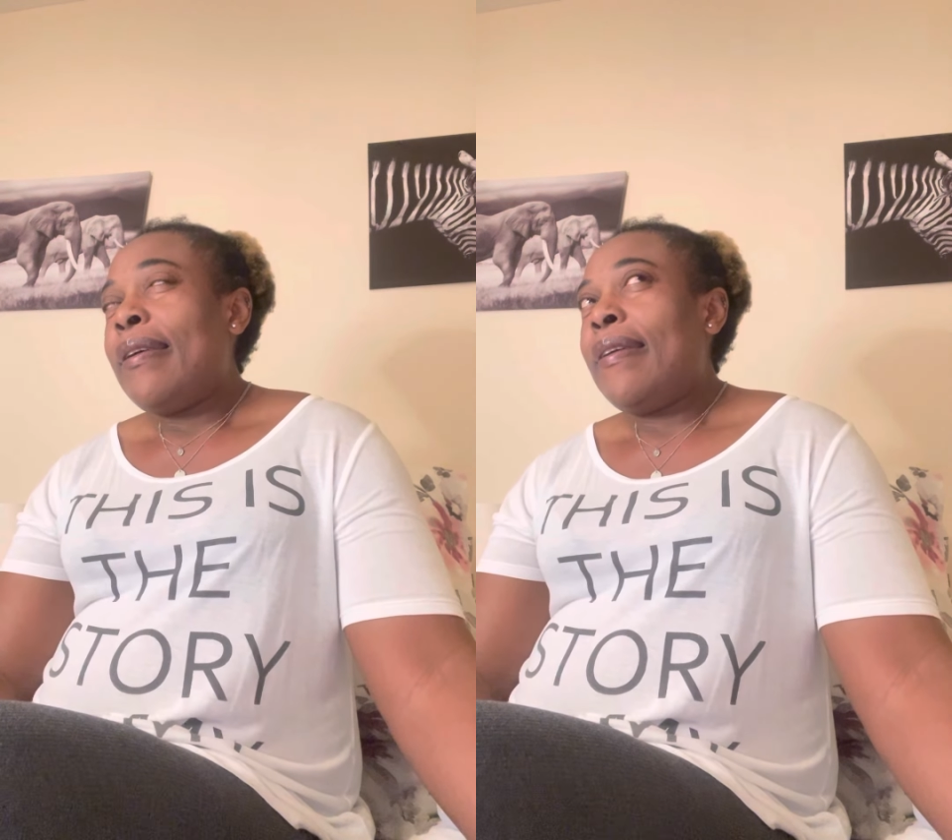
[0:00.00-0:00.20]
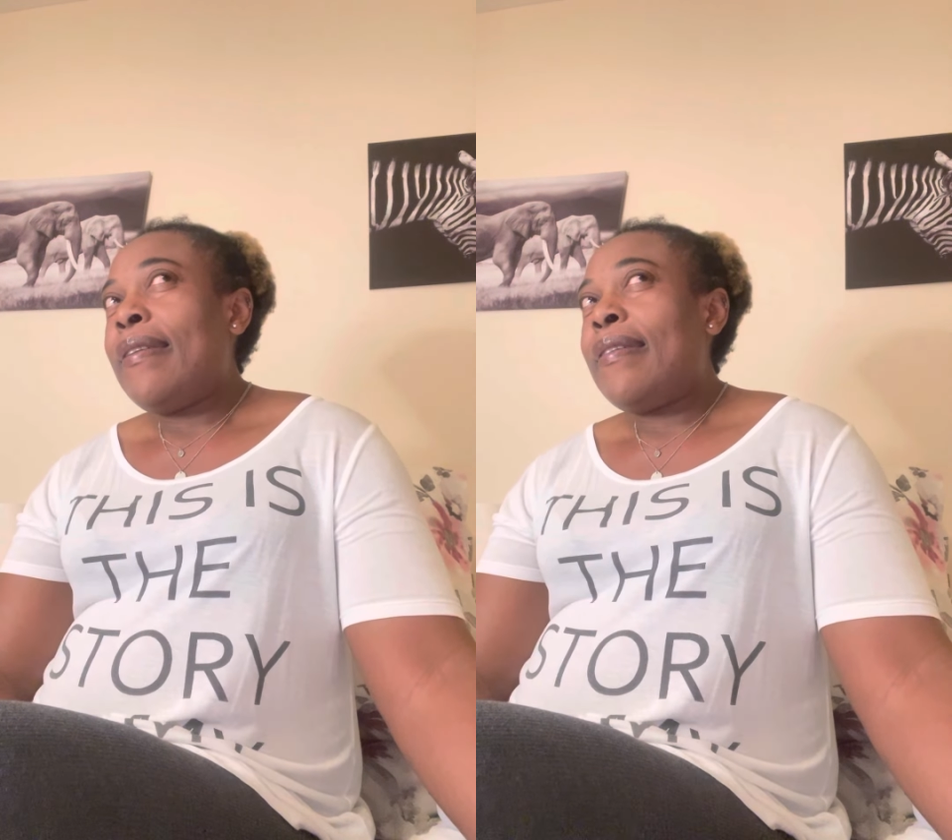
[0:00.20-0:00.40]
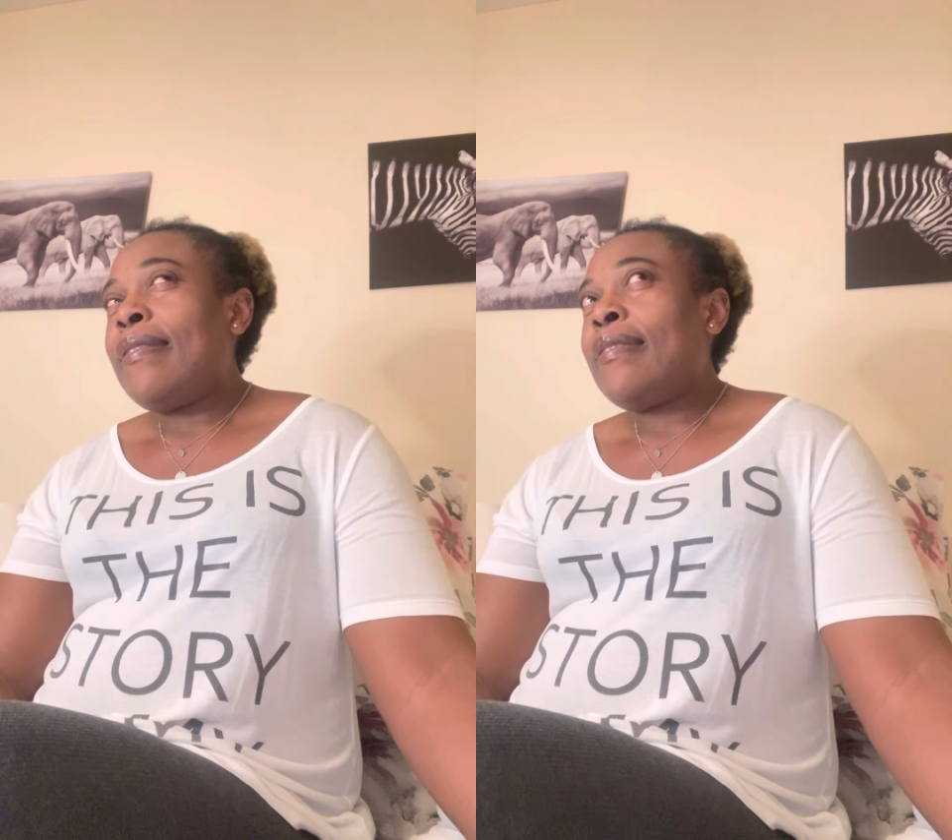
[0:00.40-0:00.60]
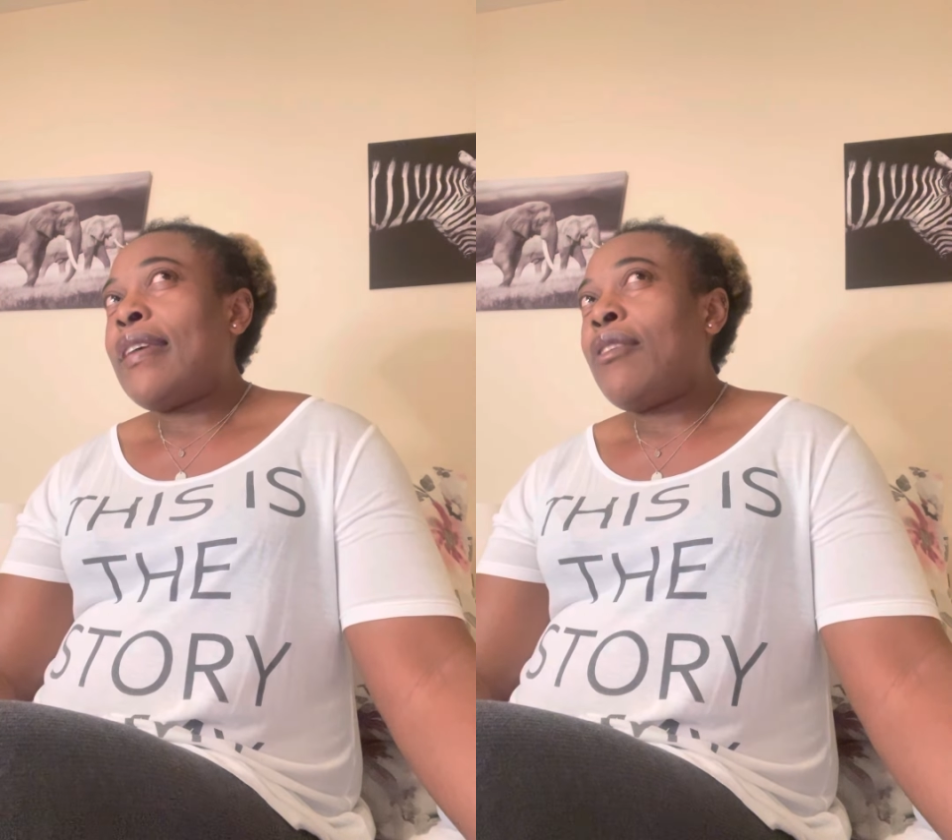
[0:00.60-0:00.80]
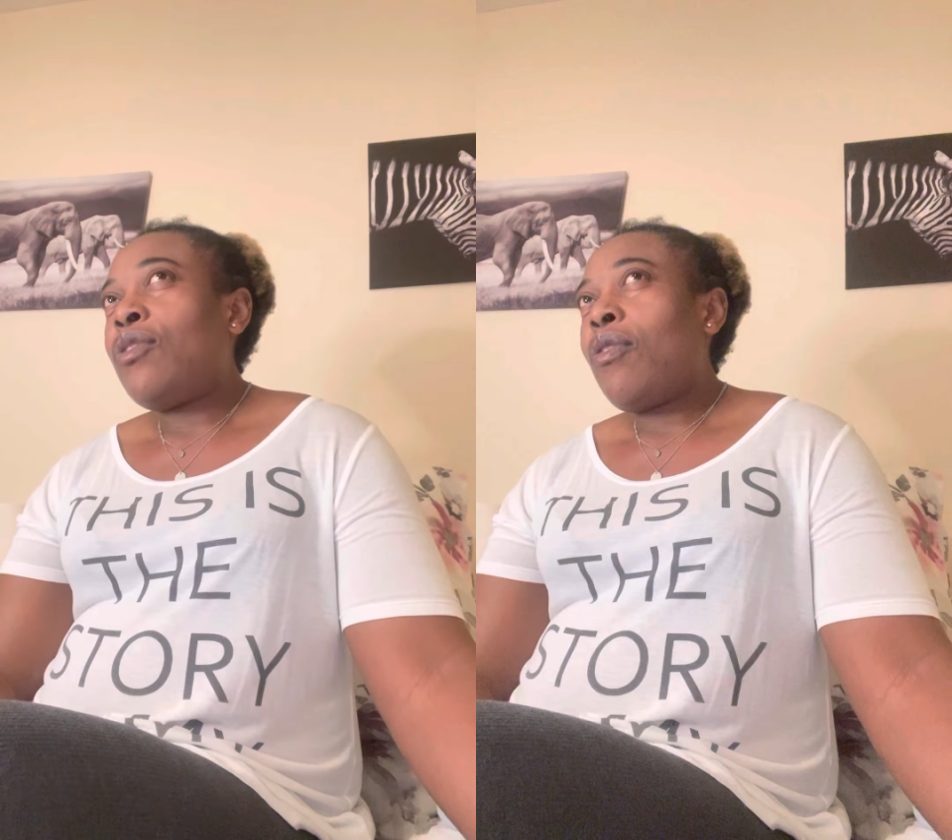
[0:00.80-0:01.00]
you know,
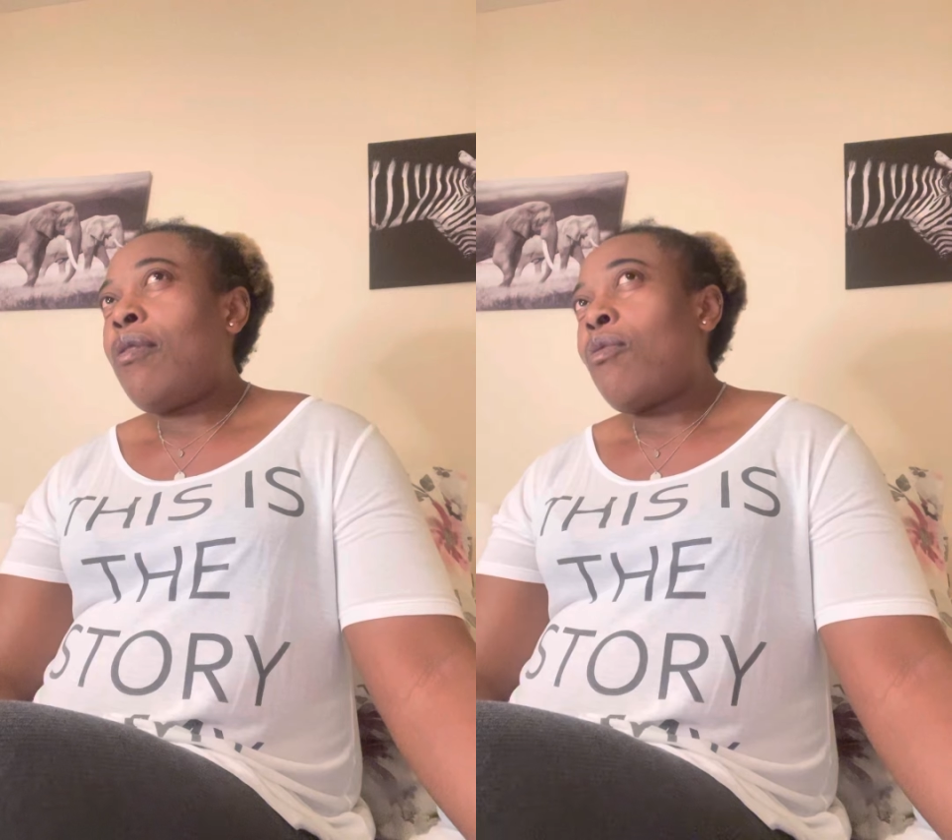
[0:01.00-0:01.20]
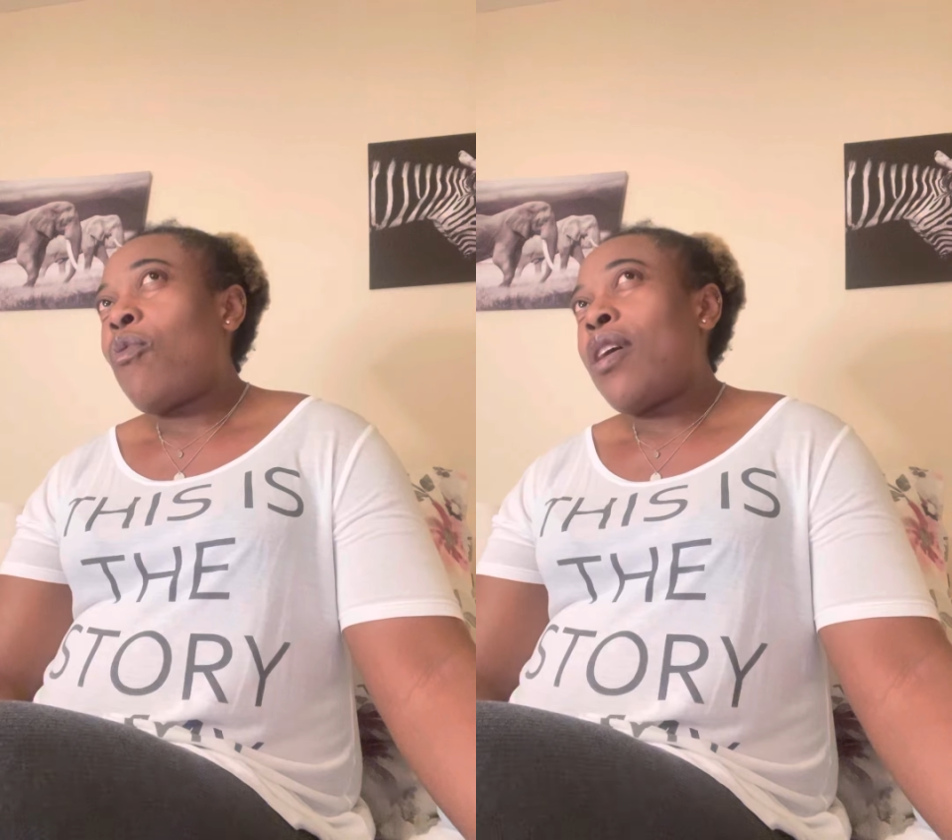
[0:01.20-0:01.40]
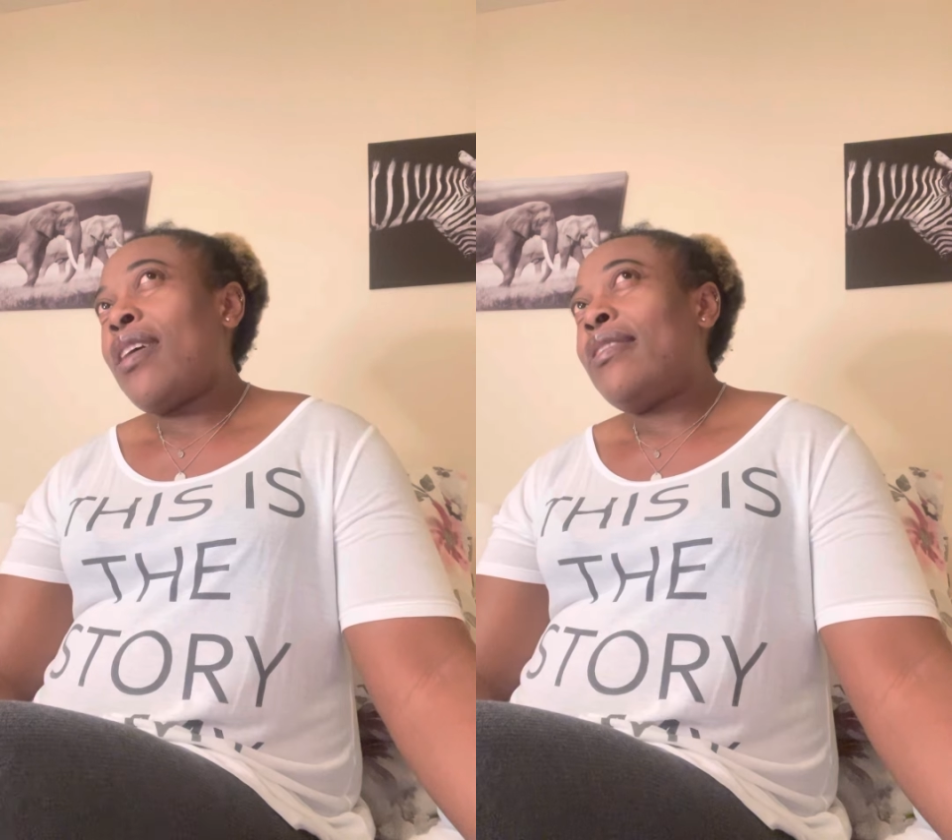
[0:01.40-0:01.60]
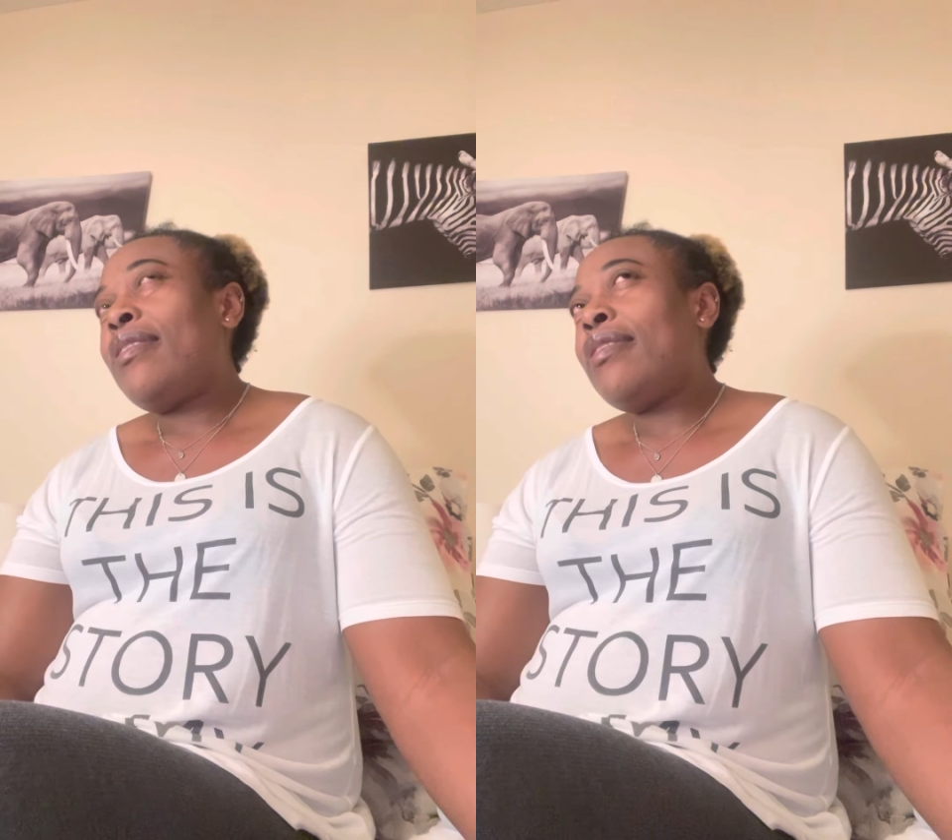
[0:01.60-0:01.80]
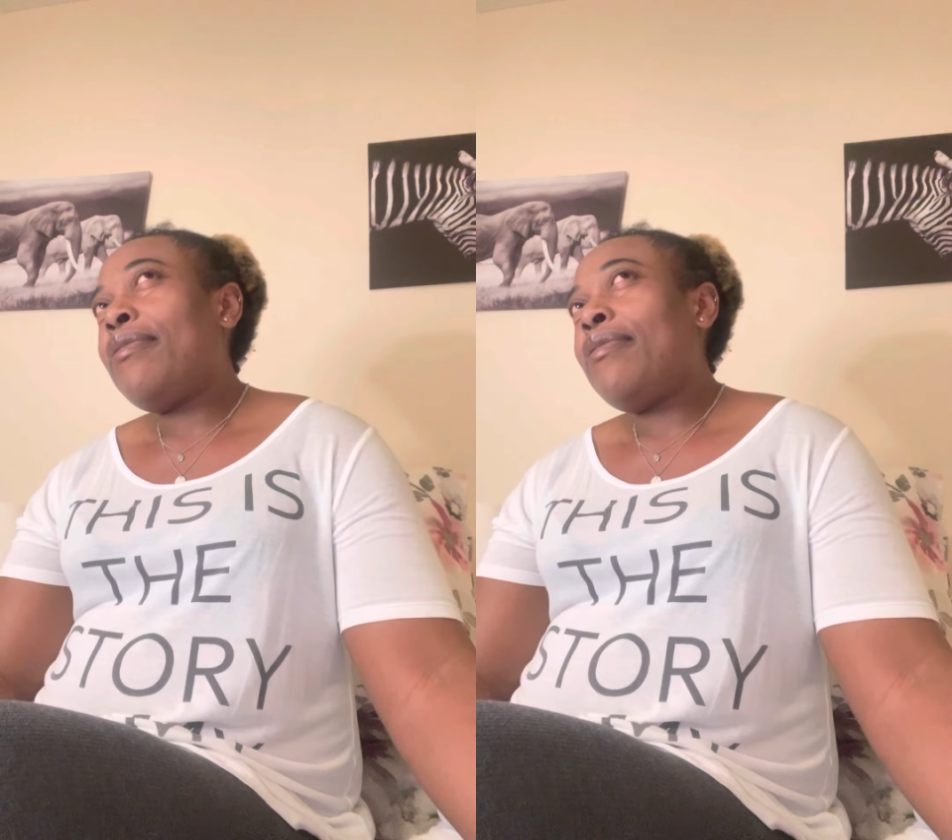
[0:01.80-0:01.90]
sounds awkward